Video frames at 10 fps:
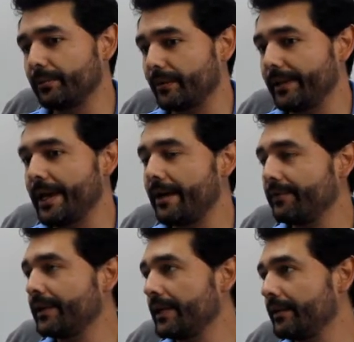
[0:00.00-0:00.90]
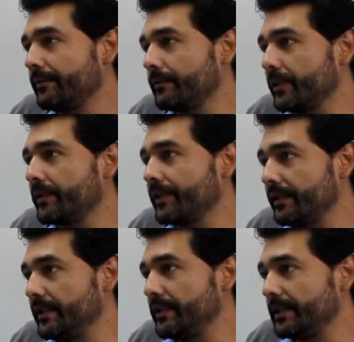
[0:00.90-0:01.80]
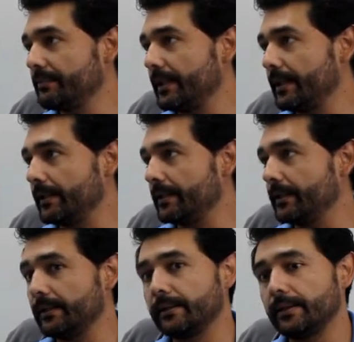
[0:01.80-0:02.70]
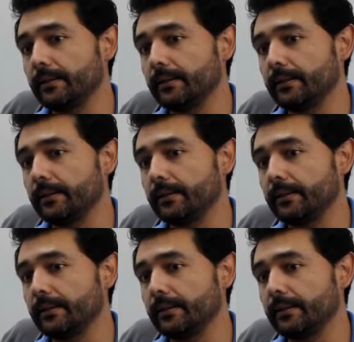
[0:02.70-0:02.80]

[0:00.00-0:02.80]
probably half and half research and teaching, and then